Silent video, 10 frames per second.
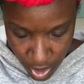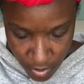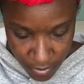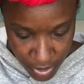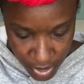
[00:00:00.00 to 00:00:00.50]

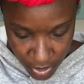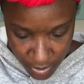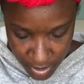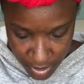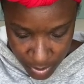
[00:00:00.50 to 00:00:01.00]
First
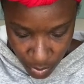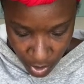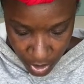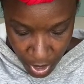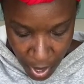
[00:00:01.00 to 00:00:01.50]
ingredient is
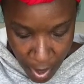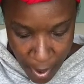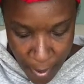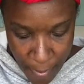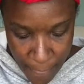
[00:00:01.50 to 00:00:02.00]
water.
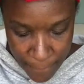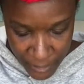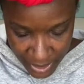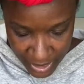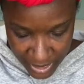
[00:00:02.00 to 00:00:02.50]

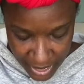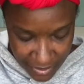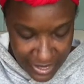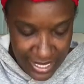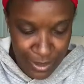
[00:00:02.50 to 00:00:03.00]
But like I've
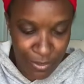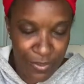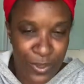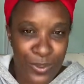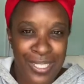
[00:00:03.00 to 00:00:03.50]
seen in
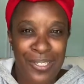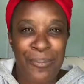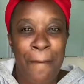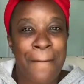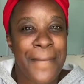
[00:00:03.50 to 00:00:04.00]
reviews, there's
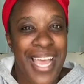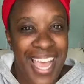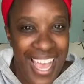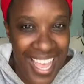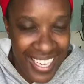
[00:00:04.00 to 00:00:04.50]

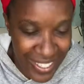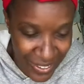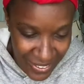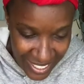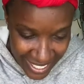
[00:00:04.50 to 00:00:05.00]
mad
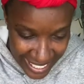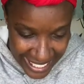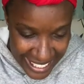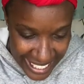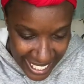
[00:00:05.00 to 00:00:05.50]

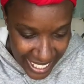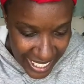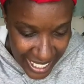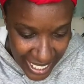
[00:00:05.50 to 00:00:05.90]
ingredients. Like,